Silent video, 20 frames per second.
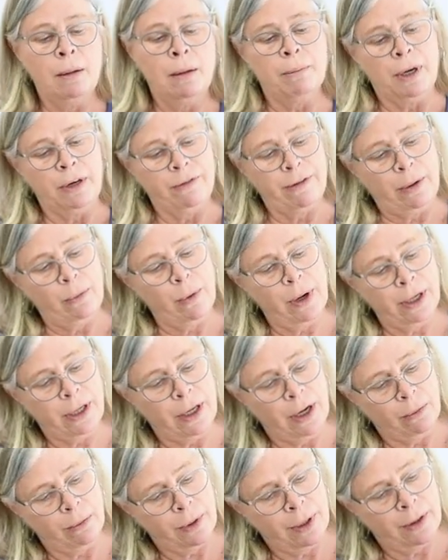But if I want to
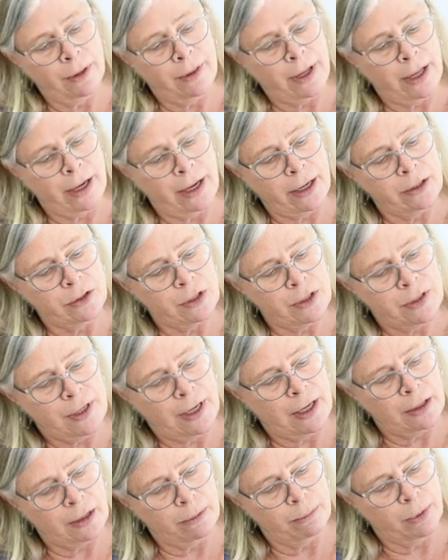get rid of that, I can just
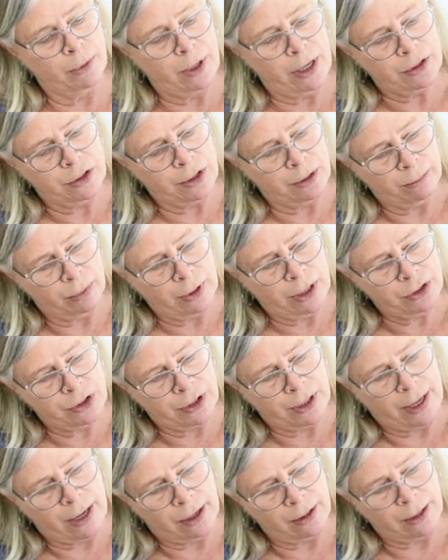take the brush and
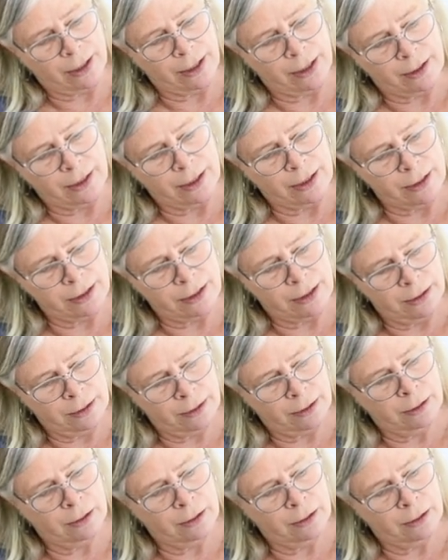brush it out like this